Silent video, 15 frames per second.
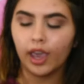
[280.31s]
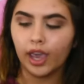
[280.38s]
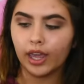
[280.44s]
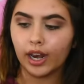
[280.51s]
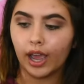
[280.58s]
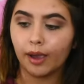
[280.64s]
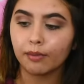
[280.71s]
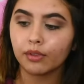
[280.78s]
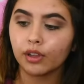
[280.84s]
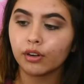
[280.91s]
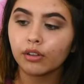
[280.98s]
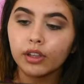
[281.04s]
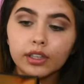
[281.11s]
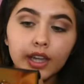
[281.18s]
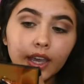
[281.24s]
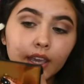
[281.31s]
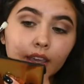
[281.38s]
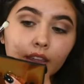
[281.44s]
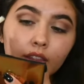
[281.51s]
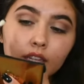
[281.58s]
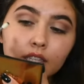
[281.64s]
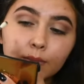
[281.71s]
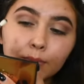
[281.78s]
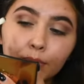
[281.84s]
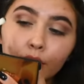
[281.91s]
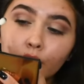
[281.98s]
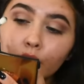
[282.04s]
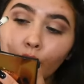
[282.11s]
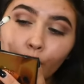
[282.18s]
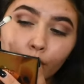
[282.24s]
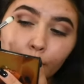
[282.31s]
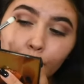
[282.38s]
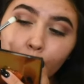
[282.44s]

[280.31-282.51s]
and I'm literally taking this below the